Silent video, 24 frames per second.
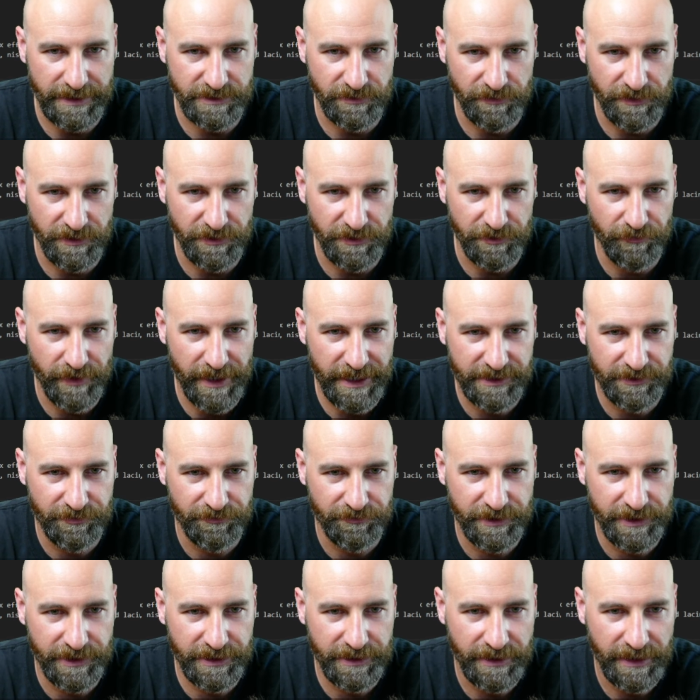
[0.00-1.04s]
So the
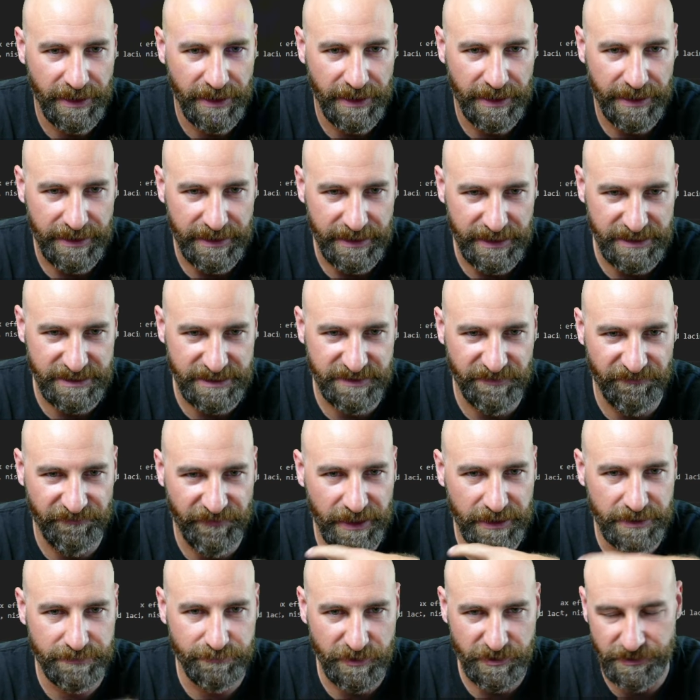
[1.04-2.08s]
directory is
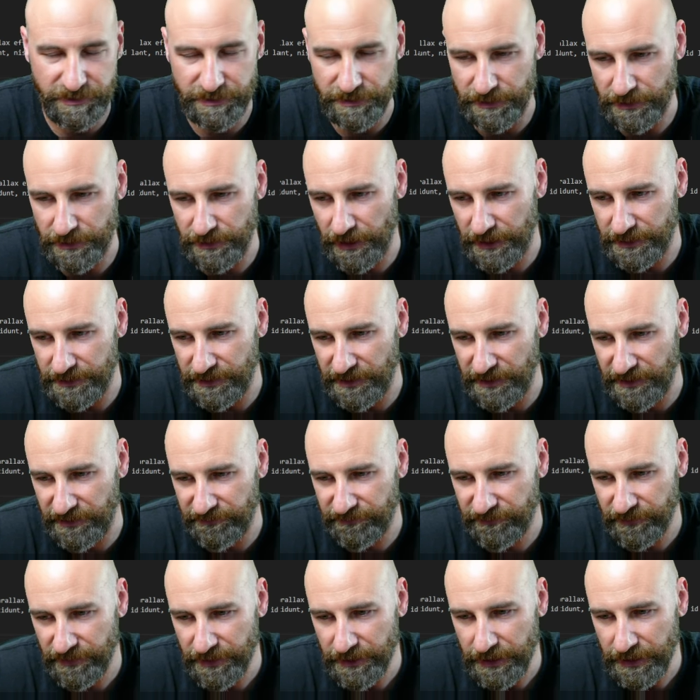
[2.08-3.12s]
available to the Claude
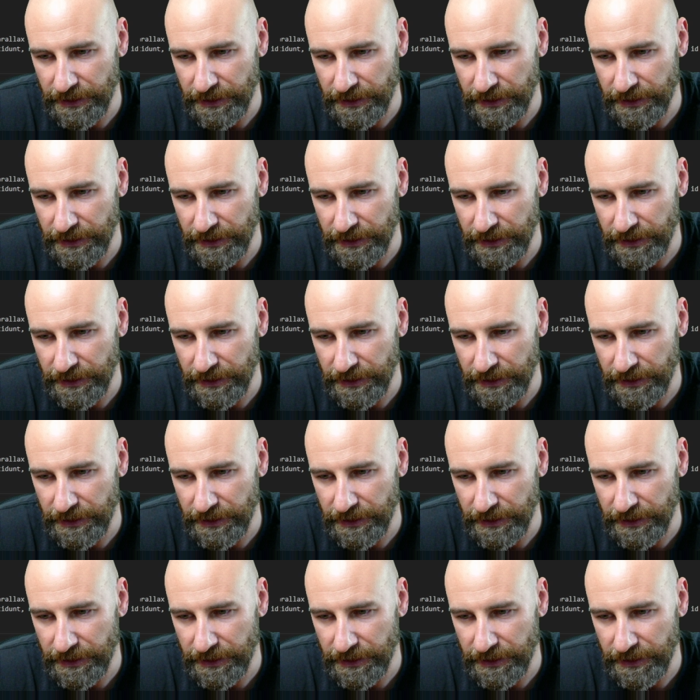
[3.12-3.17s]
Dev.